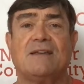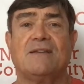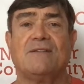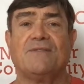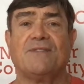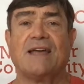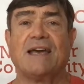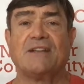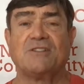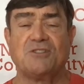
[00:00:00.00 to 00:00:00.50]

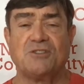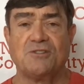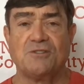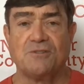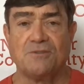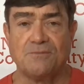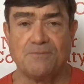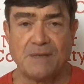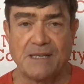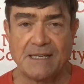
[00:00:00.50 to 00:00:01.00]
That's
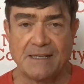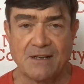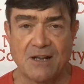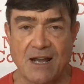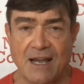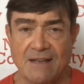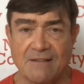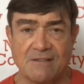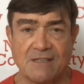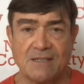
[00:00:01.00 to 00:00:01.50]
you being
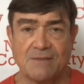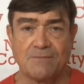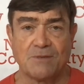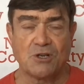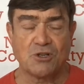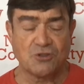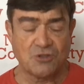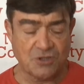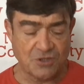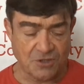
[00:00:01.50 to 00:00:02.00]
highly
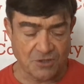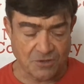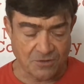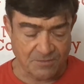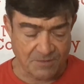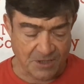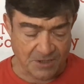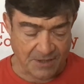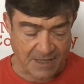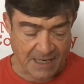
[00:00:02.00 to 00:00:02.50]

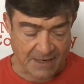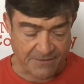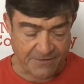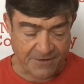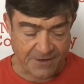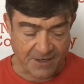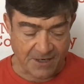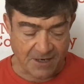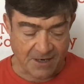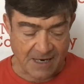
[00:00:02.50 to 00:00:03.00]
emotional. You got to
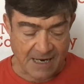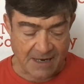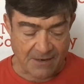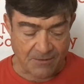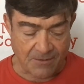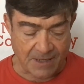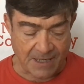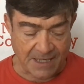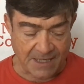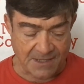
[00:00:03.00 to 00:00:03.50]
figure
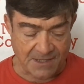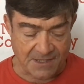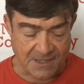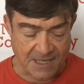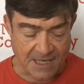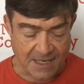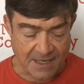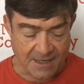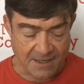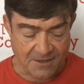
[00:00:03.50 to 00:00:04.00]
out ways
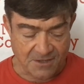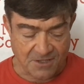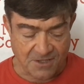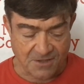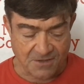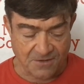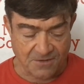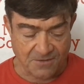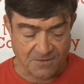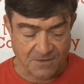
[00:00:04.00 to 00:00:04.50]

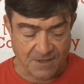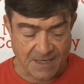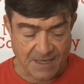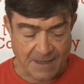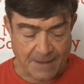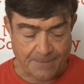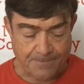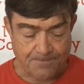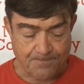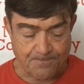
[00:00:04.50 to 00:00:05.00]
to
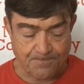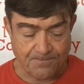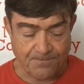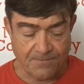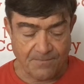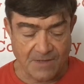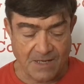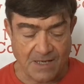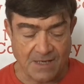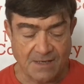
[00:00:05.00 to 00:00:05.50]

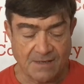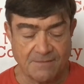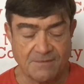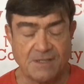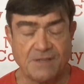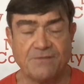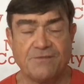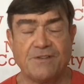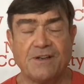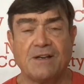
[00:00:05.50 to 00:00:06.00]

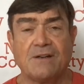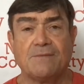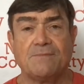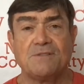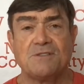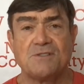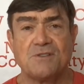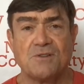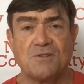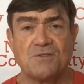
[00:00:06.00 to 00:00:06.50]

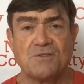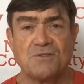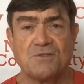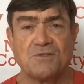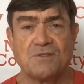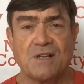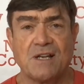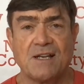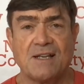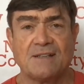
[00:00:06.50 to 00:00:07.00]
develop
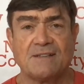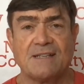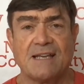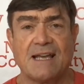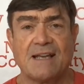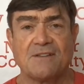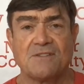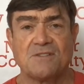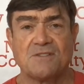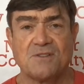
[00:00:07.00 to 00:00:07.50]
social
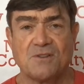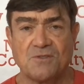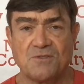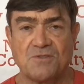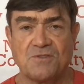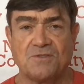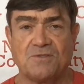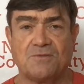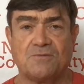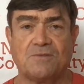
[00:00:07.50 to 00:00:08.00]
contacts,
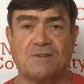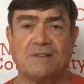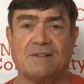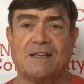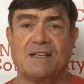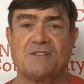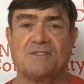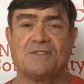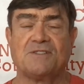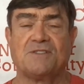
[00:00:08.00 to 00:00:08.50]
social
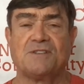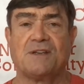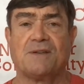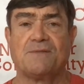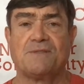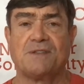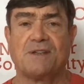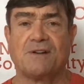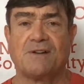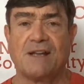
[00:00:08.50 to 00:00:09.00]

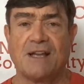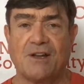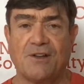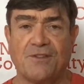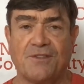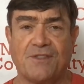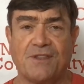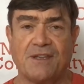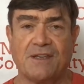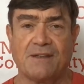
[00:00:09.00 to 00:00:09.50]
relationships that are
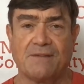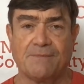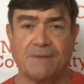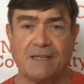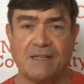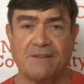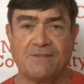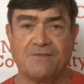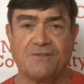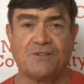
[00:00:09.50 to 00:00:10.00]
healthy and
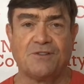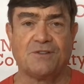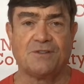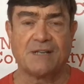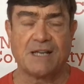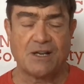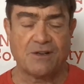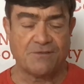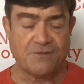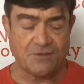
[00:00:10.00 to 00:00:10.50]
meaningful
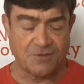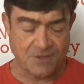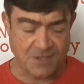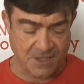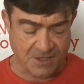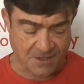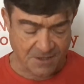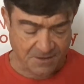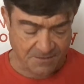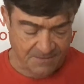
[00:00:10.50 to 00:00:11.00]
and helpful
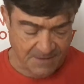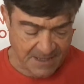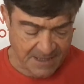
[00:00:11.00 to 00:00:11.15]
to you.